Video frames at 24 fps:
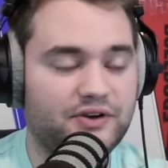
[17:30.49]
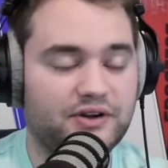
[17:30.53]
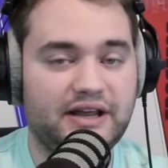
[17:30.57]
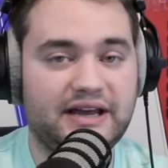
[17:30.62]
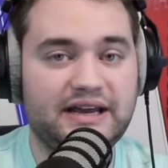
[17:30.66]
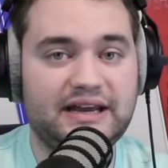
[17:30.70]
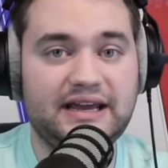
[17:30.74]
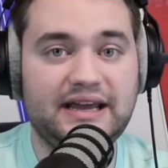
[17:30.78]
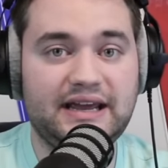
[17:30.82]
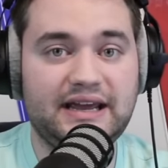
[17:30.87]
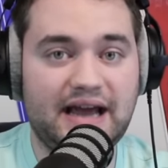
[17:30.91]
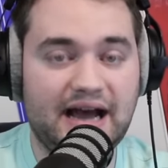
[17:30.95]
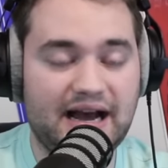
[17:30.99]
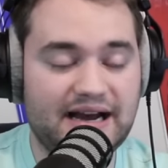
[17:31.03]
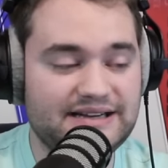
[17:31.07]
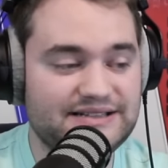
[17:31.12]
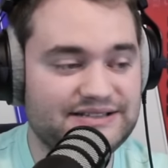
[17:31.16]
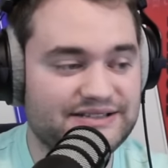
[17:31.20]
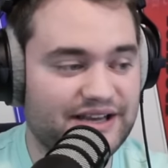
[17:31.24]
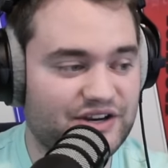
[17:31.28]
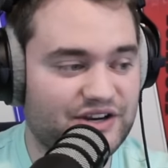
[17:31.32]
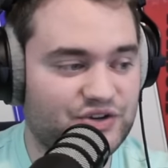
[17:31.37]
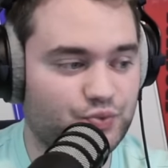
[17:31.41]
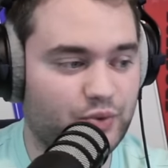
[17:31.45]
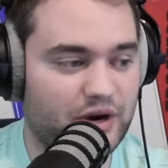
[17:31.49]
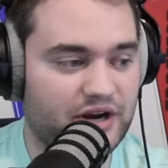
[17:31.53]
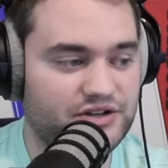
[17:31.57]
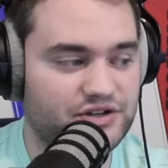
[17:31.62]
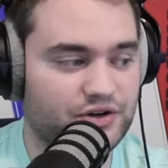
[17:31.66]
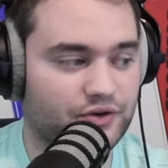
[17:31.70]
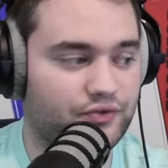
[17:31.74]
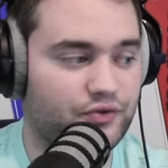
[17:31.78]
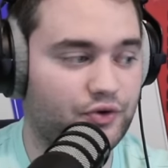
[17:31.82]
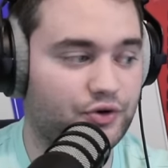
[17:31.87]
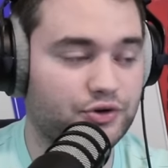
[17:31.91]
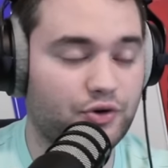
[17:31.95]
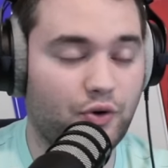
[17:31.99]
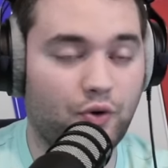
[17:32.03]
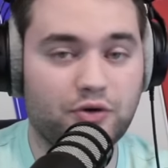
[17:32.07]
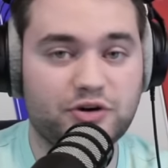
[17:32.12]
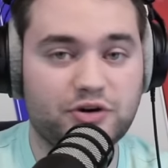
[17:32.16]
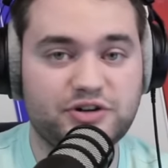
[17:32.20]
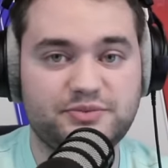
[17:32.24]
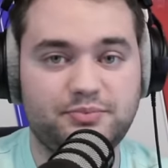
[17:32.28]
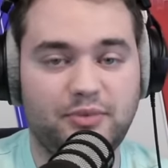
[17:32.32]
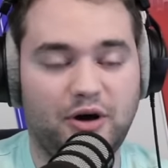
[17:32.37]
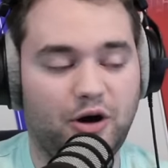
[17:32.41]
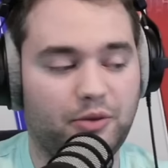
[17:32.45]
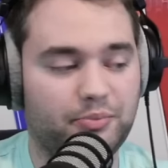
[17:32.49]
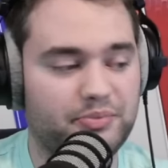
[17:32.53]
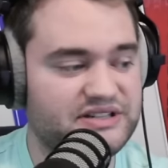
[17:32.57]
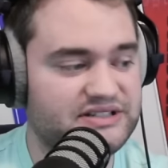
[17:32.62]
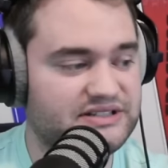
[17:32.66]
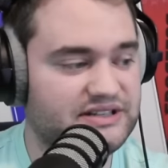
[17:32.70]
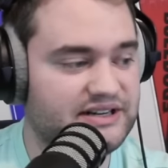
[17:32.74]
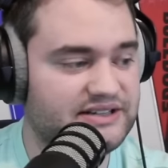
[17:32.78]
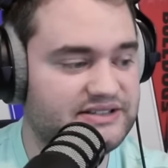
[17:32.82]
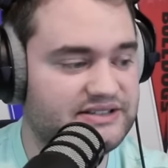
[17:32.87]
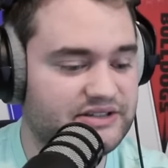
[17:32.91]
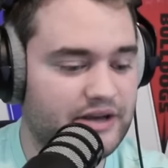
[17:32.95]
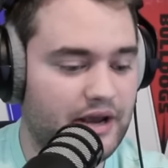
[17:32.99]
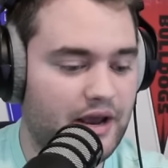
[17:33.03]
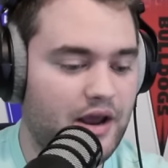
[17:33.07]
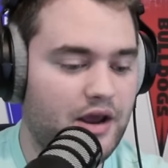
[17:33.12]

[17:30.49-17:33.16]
like a high-stakes wager for your small business.